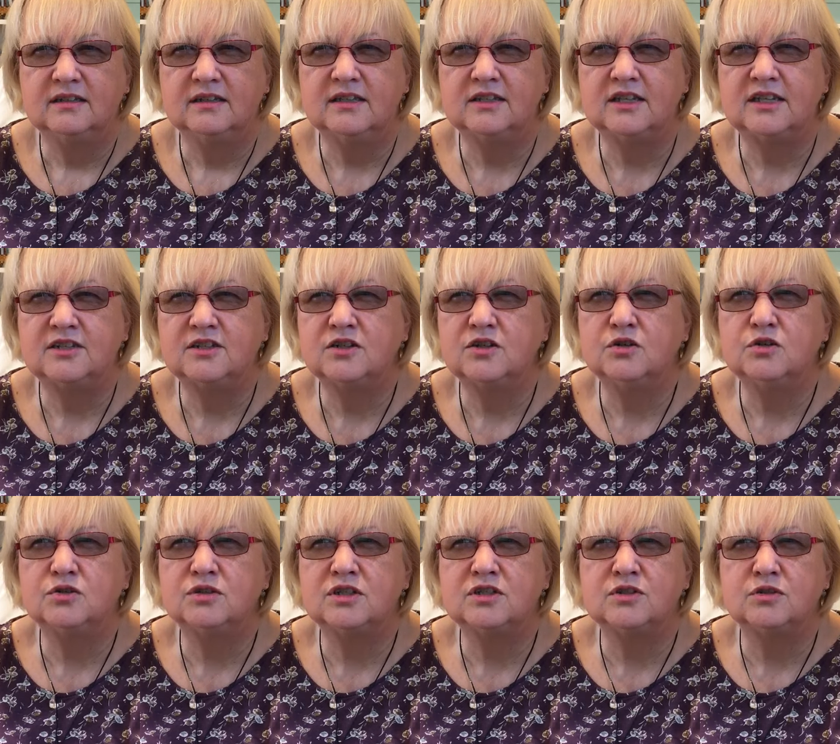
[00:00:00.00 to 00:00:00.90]
that has
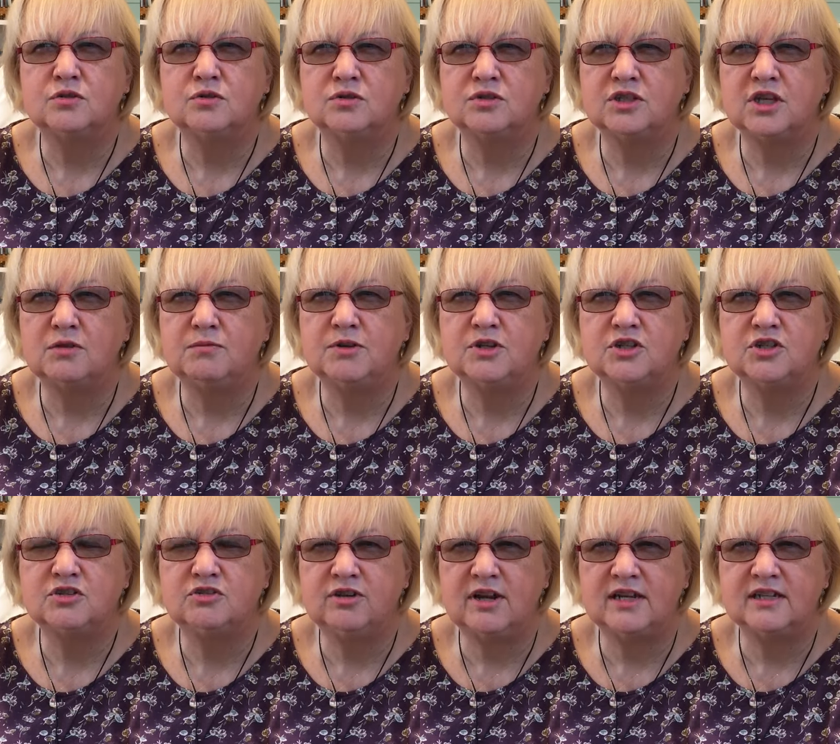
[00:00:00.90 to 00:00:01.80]
caused us all so much
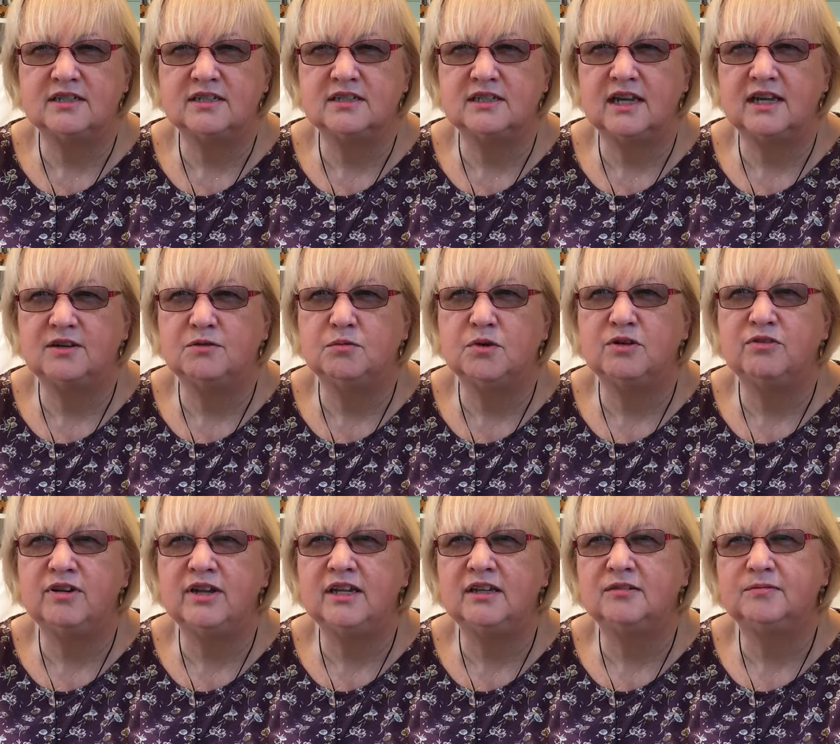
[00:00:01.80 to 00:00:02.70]
stress and
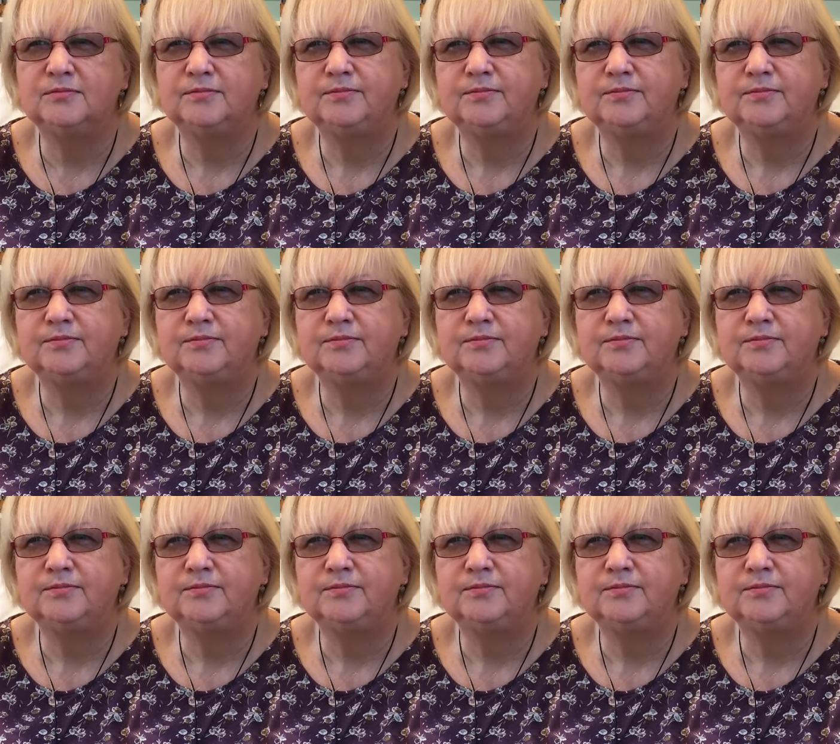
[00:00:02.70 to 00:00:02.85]
worry.